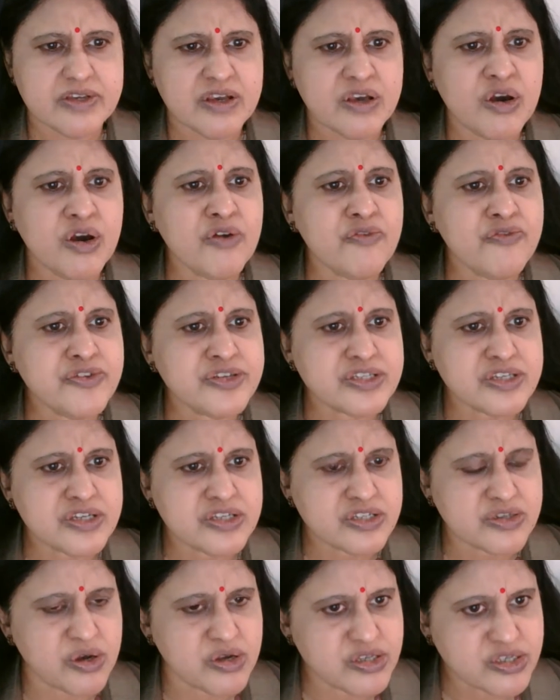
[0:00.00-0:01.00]
Officers
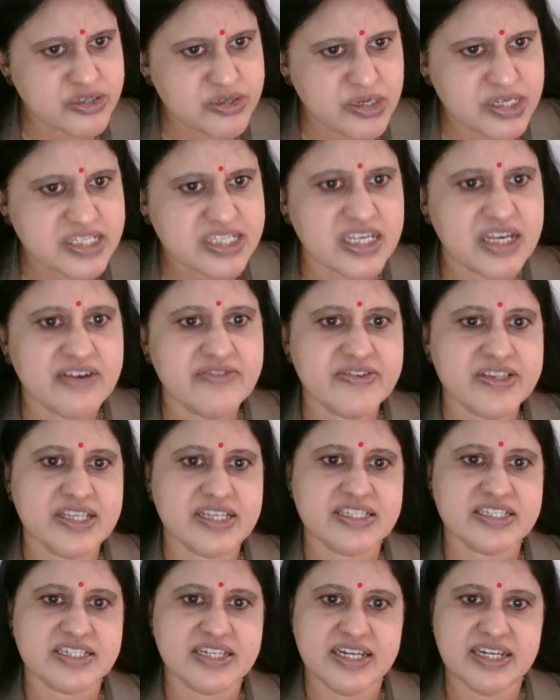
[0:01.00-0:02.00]
also serve in the
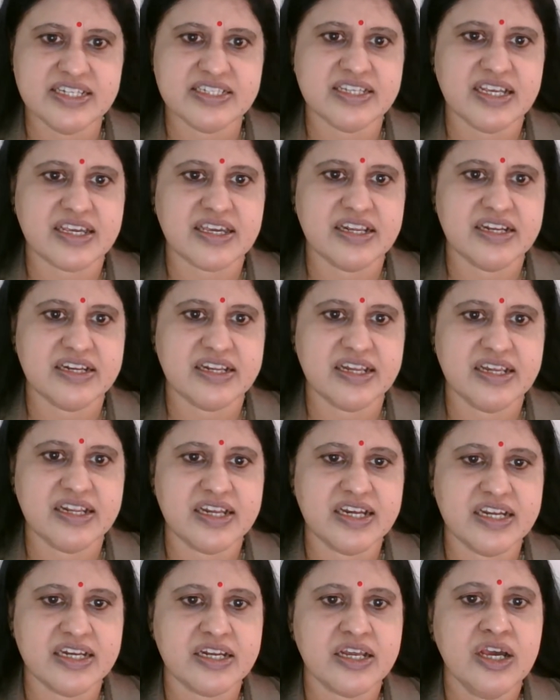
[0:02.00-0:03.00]
state
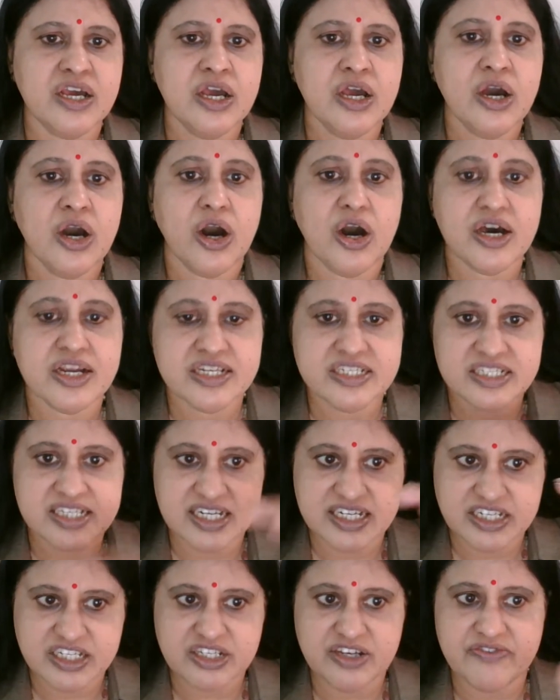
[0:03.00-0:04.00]
secretariat or as
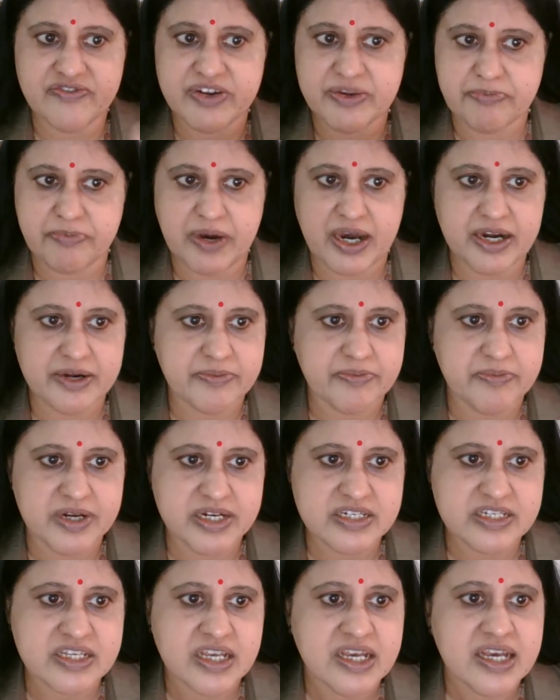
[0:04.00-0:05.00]
heads of
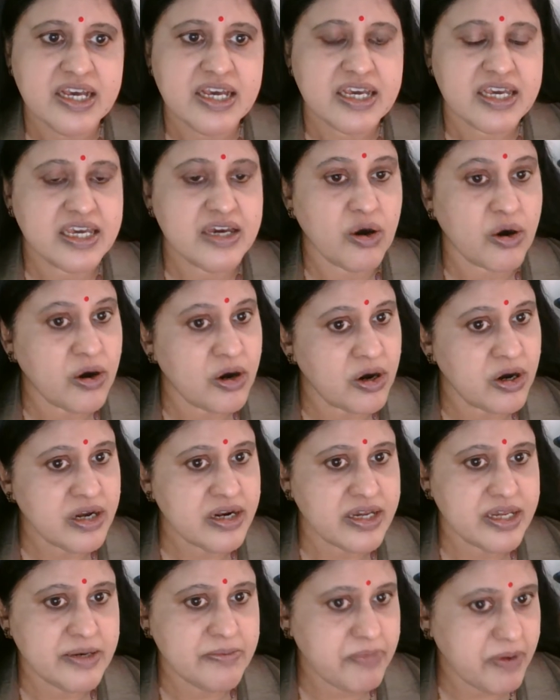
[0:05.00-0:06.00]
departments or
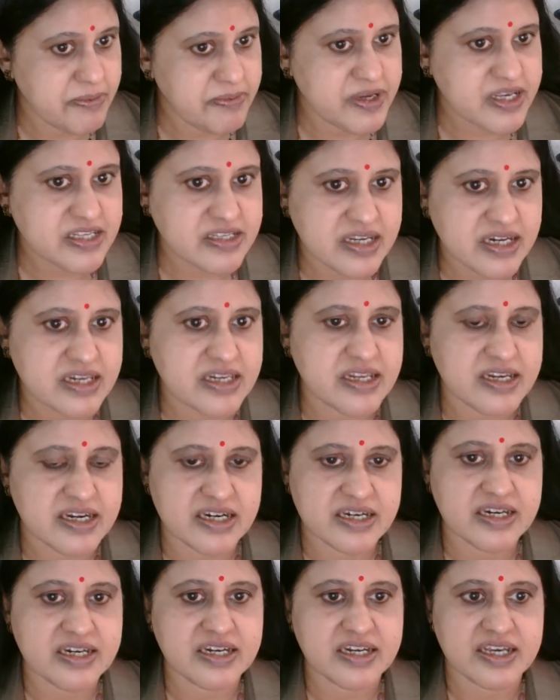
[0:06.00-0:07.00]
in public sector
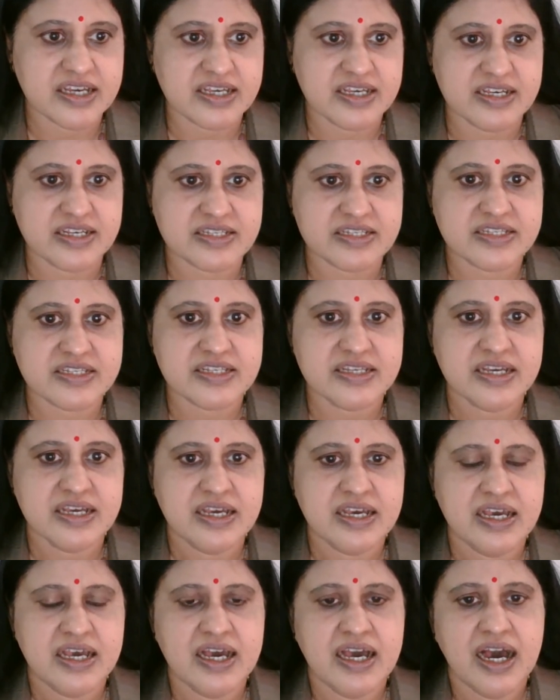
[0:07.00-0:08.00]
undertakings.
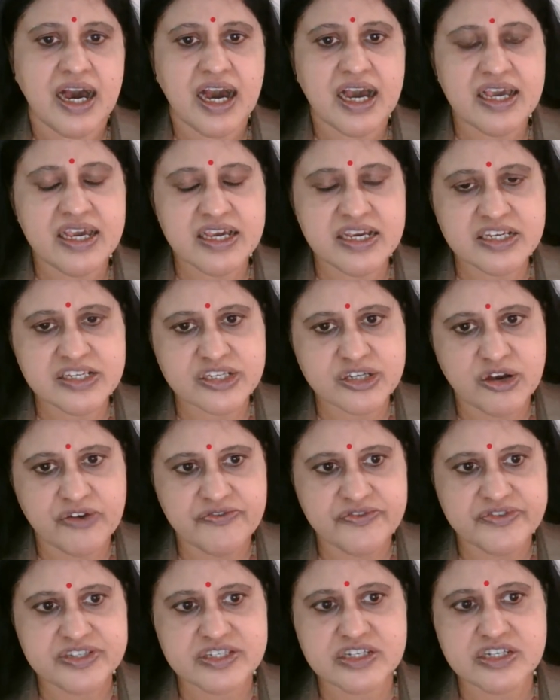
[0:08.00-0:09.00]
IAS
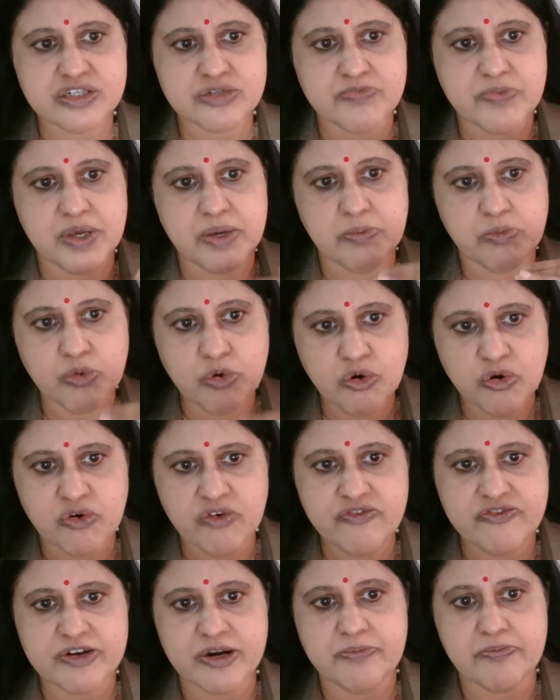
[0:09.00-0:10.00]
officers may
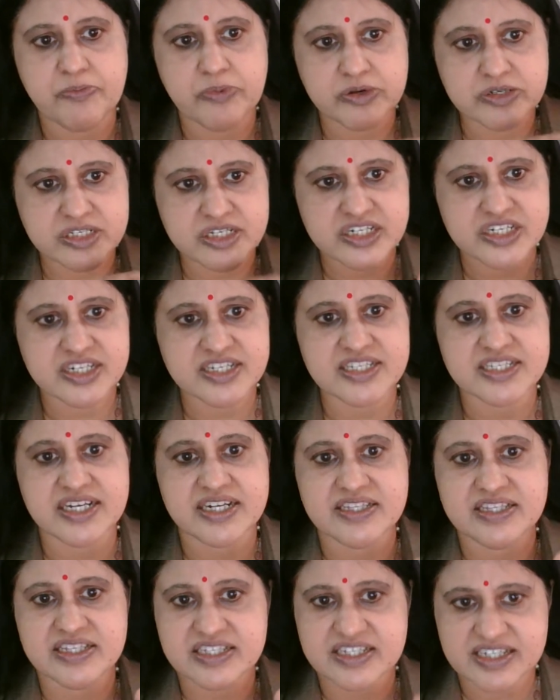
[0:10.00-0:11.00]
move from positions
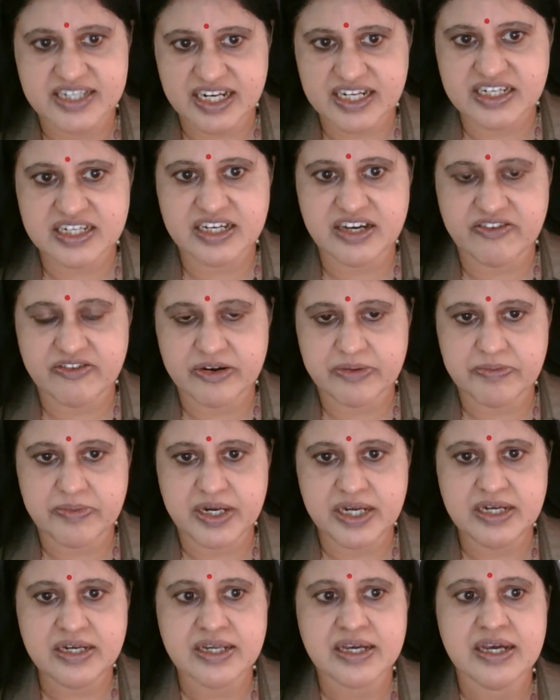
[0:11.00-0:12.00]
at the state
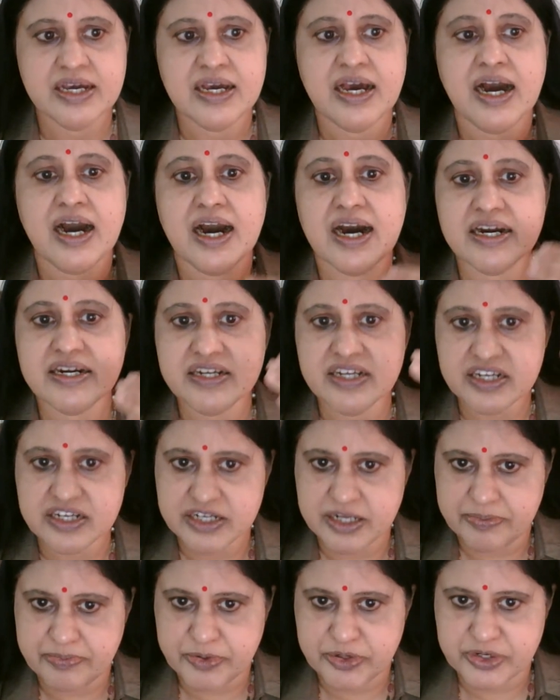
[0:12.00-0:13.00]
government under
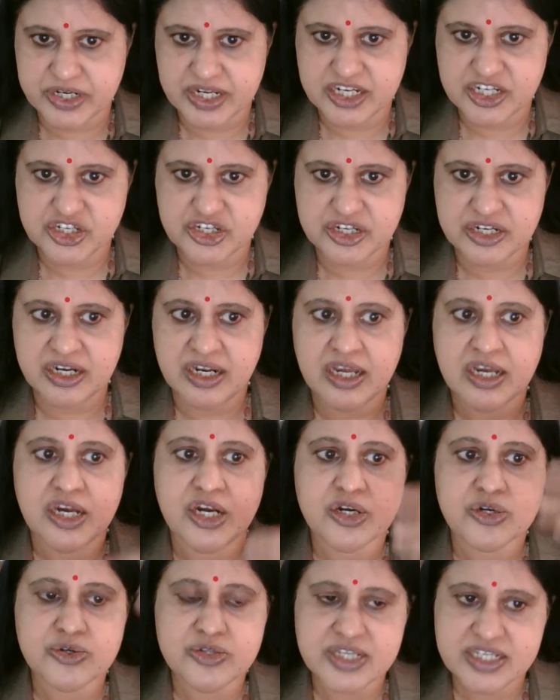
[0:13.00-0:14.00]
deputation
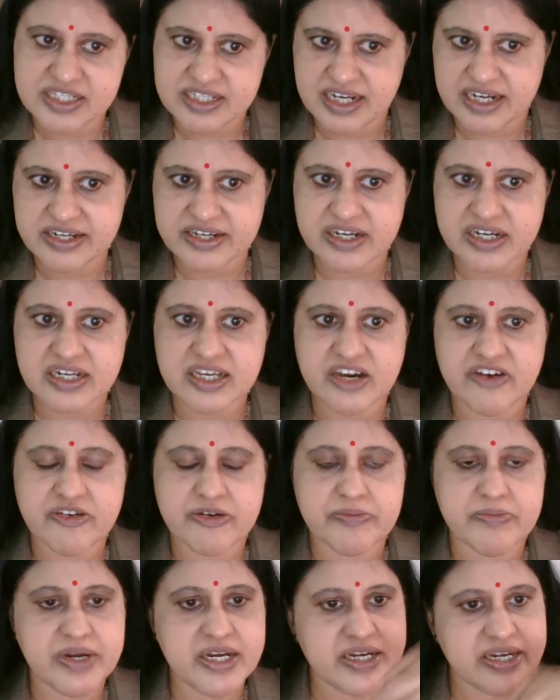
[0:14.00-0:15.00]
to the central
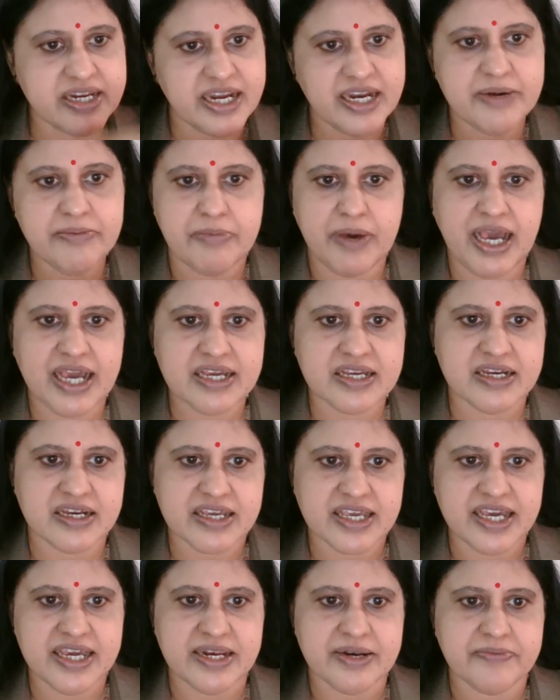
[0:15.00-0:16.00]
government and back
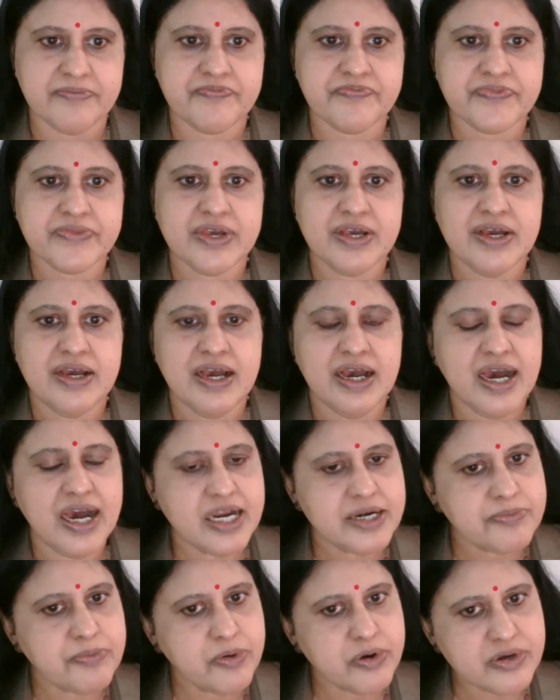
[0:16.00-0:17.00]
again.
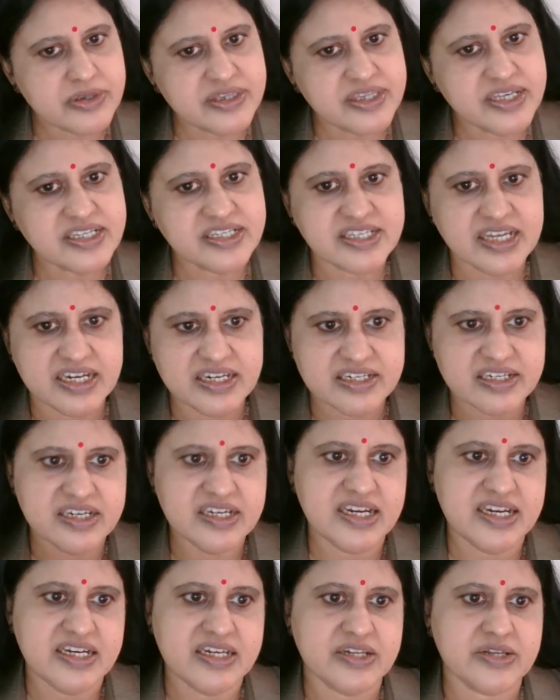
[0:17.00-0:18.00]
At both the central
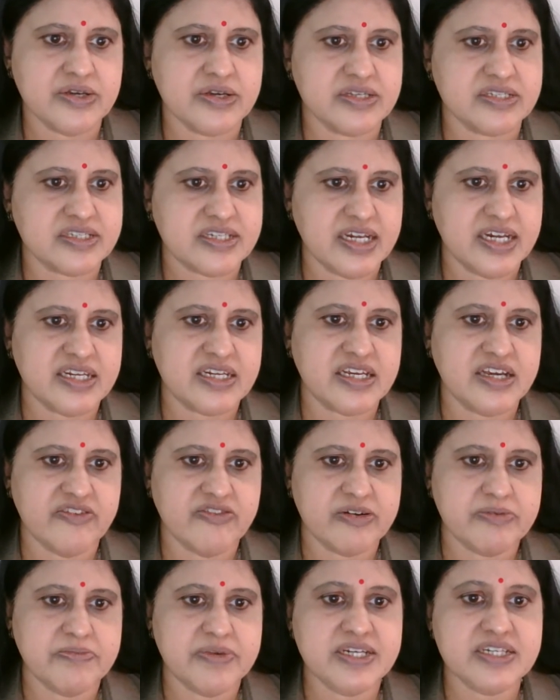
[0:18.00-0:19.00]
and state
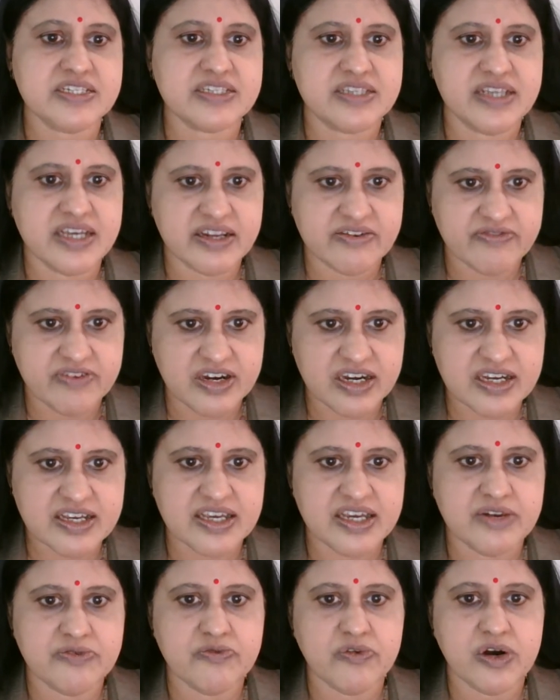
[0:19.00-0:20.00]
governments, their work
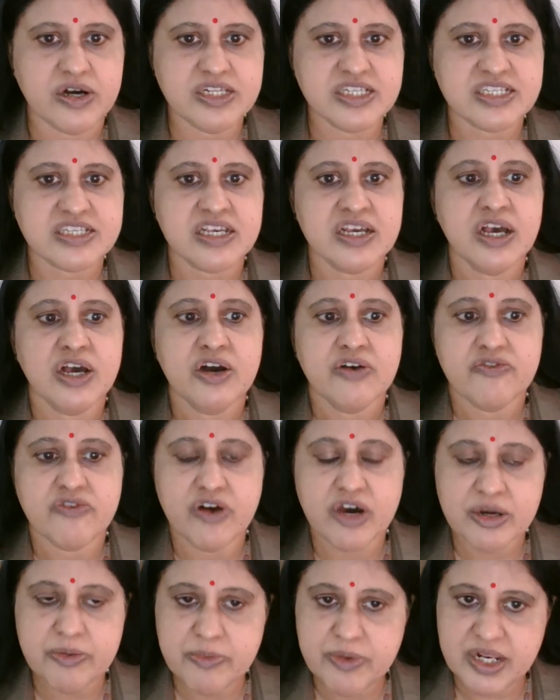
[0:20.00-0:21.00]
involves
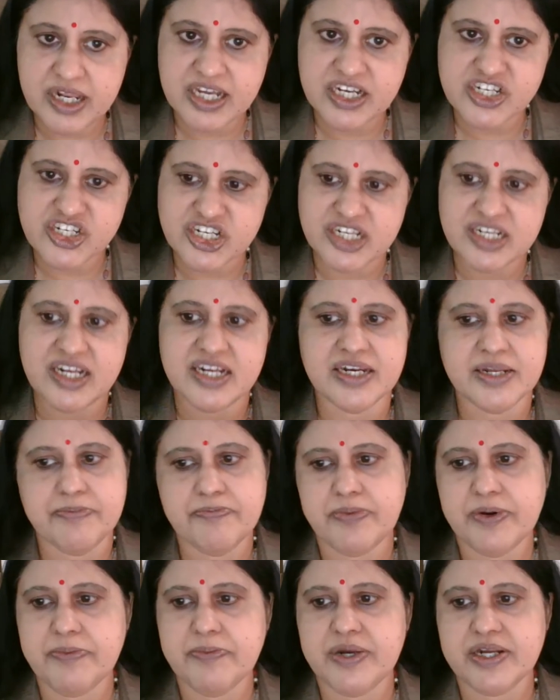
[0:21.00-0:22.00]
formulation and
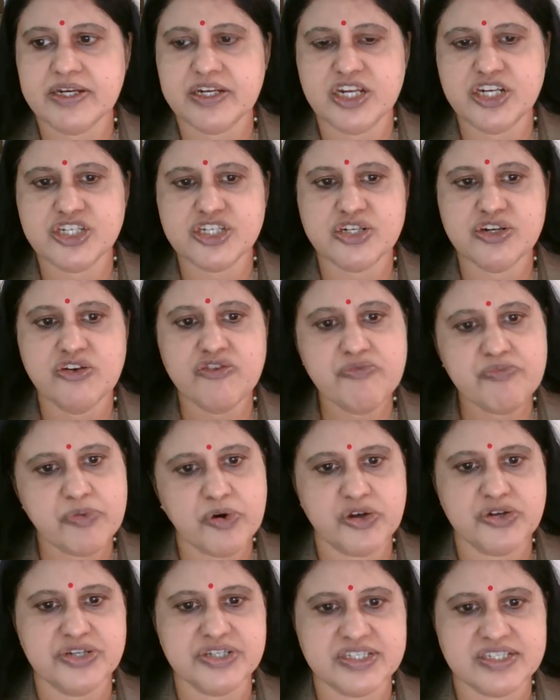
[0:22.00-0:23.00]
implementation of
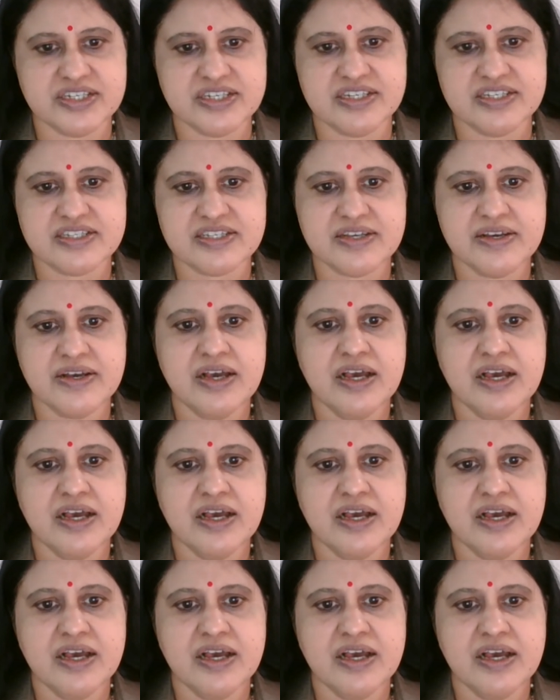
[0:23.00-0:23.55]
policies.